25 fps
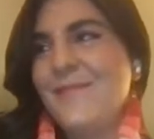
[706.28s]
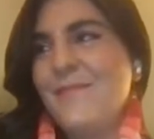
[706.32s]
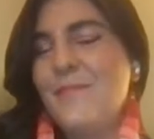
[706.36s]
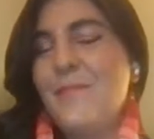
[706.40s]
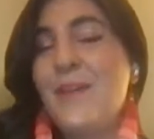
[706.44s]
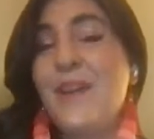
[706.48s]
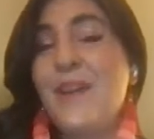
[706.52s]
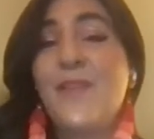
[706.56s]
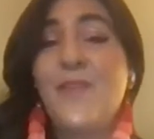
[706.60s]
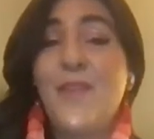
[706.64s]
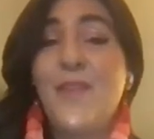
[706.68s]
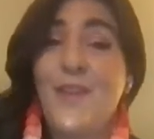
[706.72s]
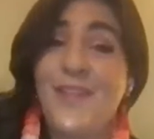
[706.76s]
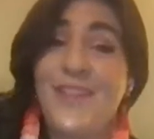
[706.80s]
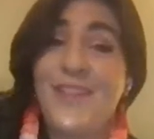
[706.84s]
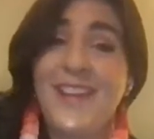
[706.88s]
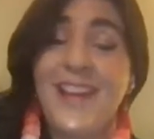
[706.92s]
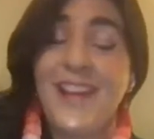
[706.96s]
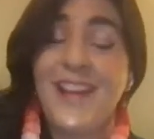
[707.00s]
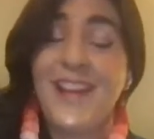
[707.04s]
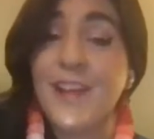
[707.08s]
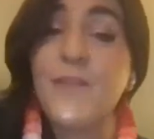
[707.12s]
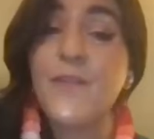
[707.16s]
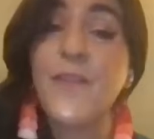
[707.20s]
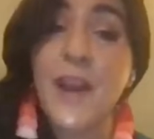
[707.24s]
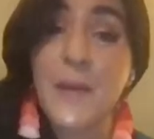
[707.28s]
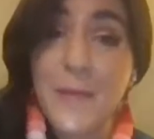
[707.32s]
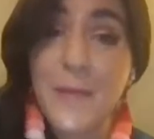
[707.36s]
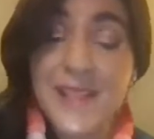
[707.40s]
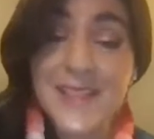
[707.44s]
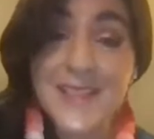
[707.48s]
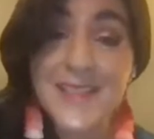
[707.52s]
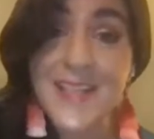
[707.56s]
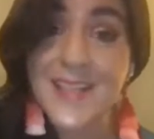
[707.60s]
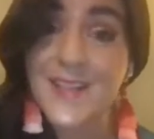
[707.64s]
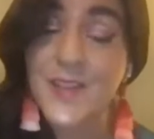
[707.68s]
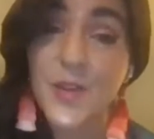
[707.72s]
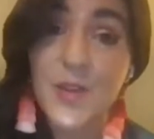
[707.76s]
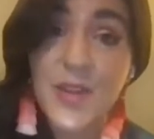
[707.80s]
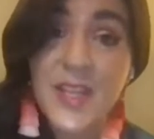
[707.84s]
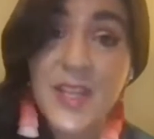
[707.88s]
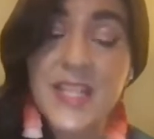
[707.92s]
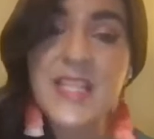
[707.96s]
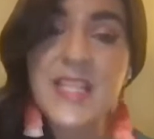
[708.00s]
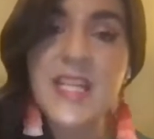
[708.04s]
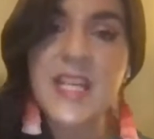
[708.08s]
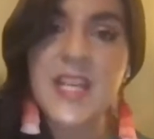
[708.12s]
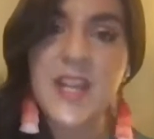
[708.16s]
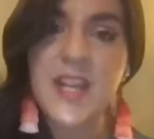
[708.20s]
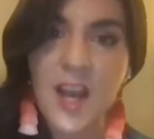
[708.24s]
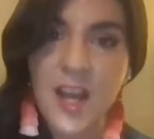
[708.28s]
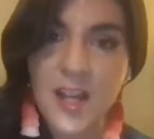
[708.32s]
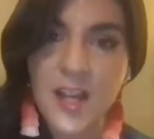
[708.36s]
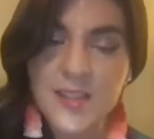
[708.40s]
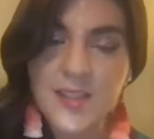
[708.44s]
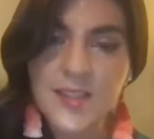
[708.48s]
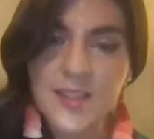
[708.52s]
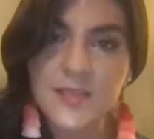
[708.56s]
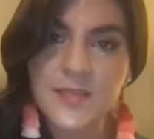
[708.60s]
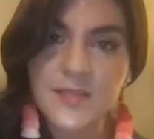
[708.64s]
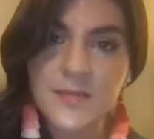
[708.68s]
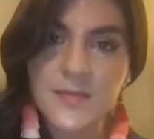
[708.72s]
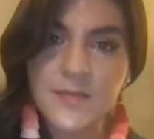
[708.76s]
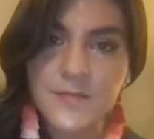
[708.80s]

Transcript: But if only, and if I may say so, he did not.